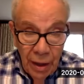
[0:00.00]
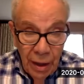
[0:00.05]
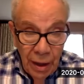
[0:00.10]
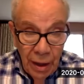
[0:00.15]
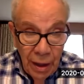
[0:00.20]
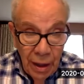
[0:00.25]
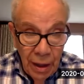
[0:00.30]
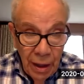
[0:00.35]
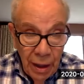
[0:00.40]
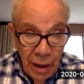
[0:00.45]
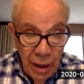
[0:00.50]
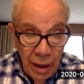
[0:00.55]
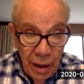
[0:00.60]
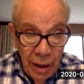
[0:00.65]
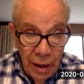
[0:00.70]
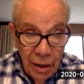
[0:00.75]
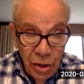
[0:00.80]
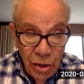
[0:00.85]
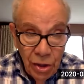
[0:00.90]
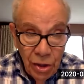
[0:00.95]

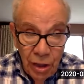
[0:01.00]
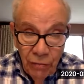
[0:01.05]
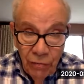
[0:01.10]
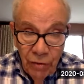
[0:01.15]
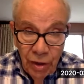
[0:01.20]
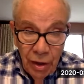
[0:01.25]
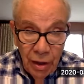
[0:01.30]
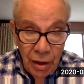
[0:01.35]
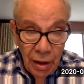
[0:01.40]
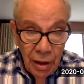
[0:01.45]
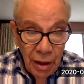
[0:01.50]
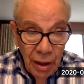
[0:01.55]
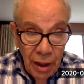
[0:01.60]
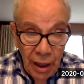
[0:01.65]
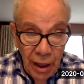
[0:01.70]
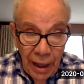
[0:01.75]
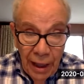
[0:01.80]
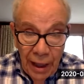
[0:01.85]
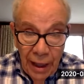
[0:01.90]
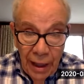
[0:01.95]
I just have to
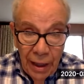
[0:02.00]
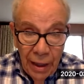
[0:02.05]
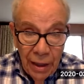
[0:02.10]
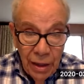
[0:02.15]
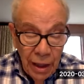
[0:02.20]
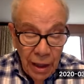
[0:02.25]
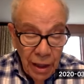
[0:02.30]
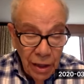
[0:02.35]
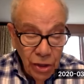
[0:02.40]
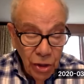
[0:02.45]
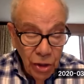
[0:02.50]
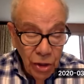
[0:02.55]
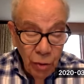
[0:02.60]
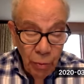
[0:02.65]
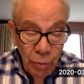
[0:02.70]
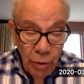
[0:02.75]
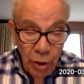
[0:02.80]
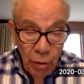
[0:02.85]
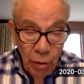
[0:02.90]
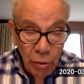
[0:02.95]
add, and I guess it
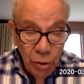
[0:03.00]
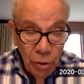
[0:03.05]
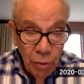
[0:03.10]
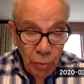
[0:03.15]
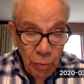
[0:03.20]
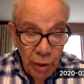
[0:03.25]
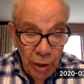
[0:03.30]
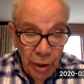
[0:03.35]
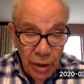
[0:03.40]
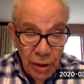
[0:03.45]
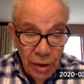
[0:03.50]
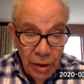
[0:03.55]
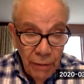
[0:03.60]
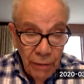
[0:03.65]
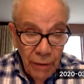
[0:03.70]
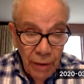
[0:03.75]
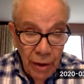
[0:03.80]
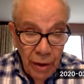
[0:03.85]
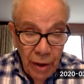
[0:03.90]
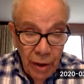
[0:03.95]
should be no surprise,
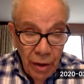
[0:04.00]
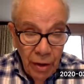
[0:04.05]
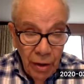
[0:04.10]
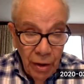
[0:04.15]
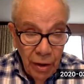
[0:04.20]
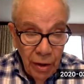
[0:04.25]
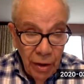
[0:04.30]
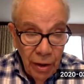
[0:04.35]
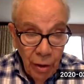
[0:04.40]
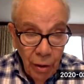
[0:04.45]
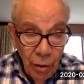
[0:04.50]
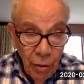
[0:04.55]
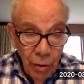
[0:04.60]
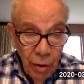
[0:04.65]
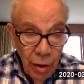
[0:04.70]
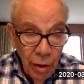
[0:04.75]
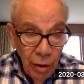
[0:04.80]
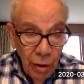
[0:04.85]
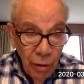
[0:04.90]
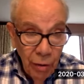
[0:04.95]
that there
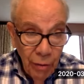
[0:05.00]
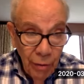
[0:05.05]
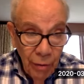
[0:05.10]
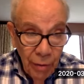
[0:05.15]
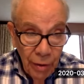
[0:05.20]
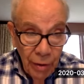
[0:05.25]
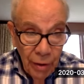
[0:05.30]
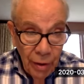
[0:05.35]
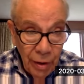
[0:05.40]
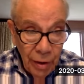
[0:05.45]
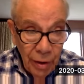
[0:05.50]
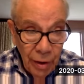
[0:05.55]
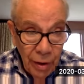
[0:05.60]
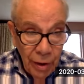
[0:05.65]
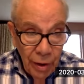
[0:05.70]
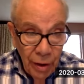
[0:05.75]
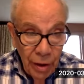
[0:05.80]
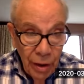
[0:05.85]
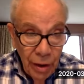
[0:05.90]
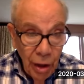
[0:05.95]
are
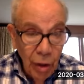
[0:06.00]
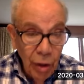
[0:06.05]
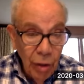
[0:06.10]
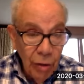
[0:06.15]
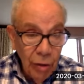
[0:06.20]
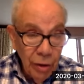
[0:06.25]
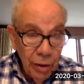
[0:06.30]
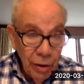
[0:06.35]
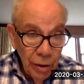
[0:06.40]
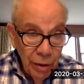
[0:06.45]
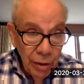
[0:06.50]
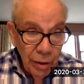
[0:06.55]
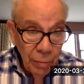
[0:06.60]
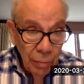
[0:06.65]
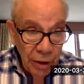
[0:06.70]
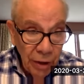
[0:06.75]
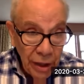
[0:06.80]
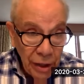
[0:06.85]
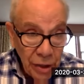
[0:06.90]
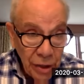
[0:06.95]
dark
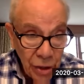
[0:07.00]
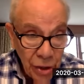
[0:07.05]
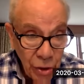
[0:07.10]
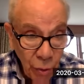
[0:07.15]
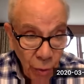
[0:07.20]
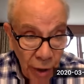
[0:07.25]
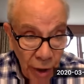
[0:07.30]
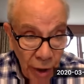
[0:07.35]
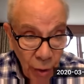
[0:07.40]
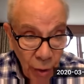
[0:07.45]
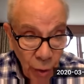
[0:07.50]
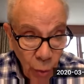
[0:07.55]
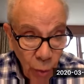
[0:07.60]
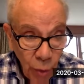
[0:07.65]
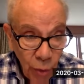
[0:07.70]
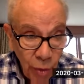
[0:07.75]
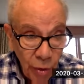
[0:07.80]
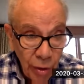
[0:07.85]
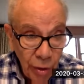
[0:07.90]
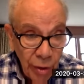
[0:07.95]
places around the
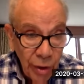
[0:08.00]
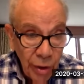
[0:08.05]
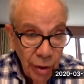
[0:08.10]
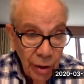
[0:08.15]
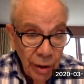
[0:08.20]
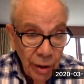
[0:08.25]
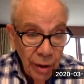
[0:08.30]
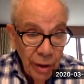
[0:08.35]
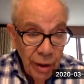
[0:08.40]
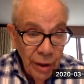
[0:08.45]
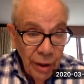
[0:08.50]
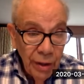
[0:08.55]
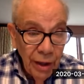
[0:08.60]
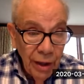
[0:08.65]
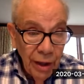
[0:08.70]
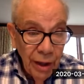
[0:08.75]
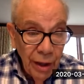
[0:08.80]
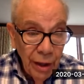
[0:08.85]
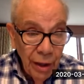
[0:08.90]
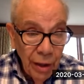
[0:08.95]
world
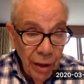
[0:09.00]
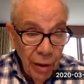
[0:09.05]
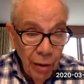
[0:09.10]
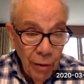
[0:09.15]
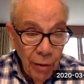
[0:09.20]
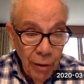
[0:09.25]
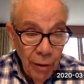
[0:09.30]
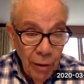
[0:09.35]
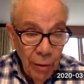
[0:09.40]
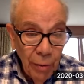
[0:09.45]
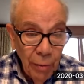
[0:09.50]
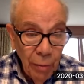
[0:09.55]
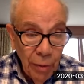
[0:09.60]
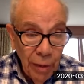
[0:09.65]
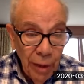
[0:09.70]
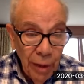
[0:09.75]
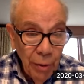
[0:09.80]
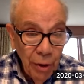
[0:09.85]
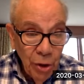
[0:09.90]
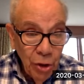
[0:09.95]
that are
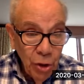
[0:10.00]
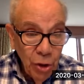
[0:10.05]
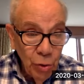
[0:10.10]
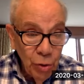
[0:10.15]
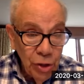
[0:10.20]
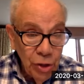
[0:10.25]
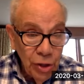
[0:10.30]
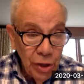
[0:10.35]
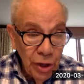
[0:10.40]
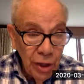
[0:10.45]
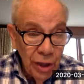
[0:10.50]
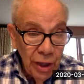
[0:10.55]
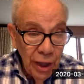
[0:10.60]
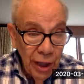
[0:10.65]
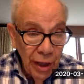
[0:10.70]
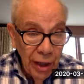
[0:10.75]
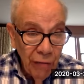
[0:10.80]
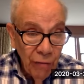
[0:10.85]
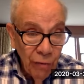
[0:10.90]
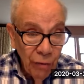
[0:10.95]
blaming Jews
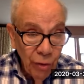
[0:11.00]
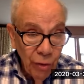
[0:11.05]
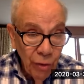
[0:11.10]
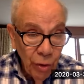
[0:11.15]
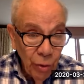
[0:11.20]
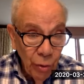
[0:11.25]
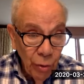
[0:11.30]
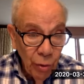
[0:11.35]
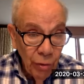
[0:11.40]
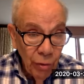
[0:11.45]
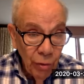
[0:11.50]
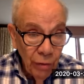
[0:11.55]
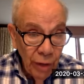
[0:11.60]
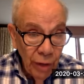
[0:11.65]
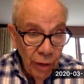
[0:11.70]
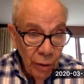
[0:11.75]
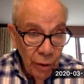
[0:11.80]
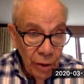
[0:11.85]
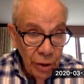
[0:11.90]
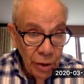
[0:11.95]
today for the
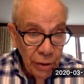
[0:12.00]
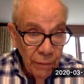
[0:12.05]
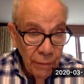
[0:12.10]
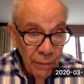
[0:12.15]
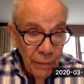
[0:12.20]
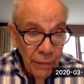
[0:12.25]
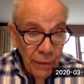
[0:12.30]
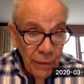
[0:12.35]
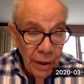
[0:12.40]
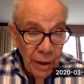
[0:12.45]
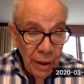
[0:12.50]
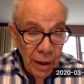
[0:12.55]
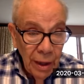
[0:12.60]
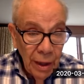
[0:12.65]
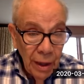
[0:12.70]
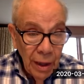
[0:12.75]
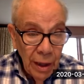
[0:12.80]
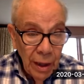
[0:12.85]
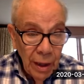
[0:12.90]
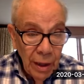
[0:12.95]
coronavirus,
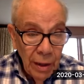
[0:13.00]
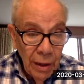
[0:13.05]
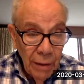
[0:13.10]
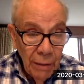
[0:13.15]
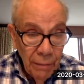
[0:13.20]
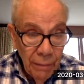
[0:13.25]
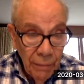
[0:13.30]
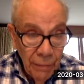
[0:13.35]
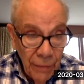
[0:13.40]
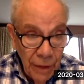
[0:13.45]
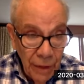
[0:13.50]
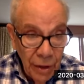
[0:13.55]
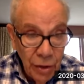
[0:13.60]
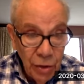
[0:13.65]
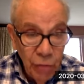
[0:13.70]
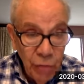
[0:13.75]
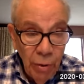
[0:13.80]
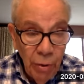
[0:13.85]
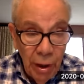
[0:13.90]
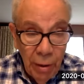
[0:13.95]
as
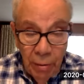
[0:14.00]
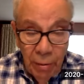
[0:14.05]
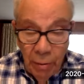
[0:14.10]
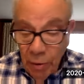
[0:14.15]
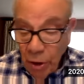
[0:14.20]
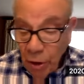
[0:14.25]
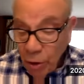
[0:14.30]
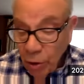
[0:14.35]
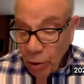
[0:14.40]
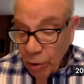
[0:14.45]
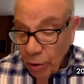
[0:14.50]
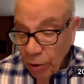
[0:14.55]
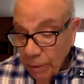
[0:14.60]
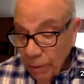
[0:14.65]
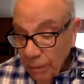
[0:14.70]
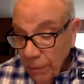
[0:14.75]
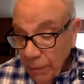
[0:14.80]
you've probably heard.